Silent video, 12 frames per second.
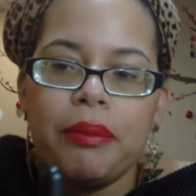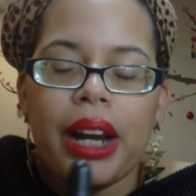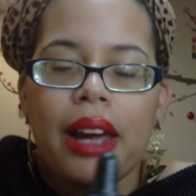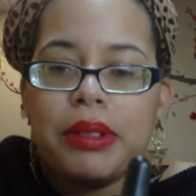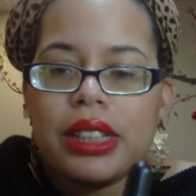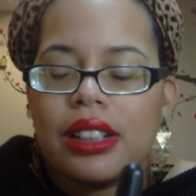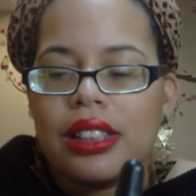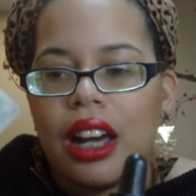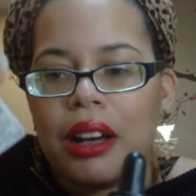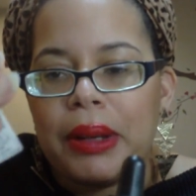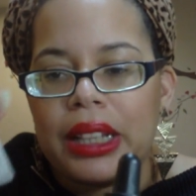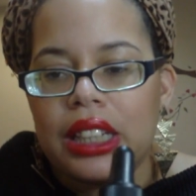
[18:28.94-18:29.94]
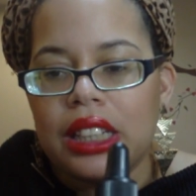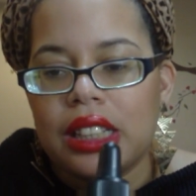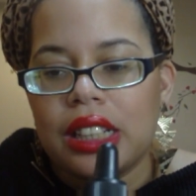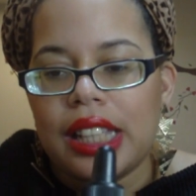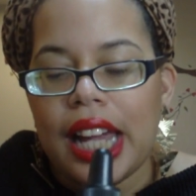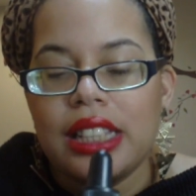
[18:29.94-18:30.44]
But I'm just going to talk about these
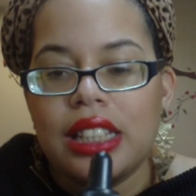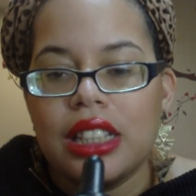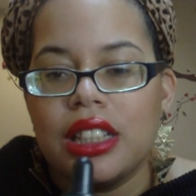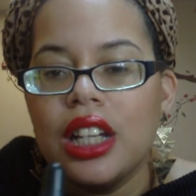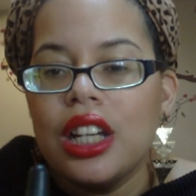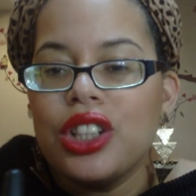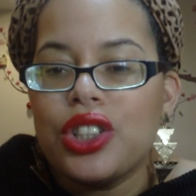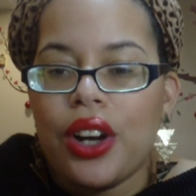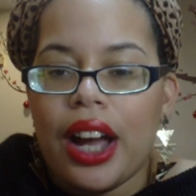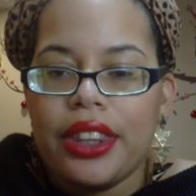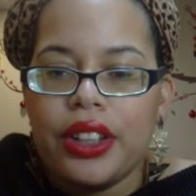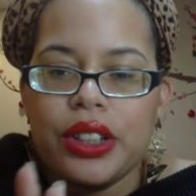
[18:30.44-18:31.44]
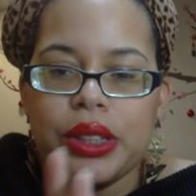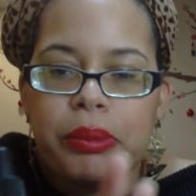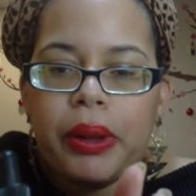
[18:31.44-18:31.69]
because I did try those,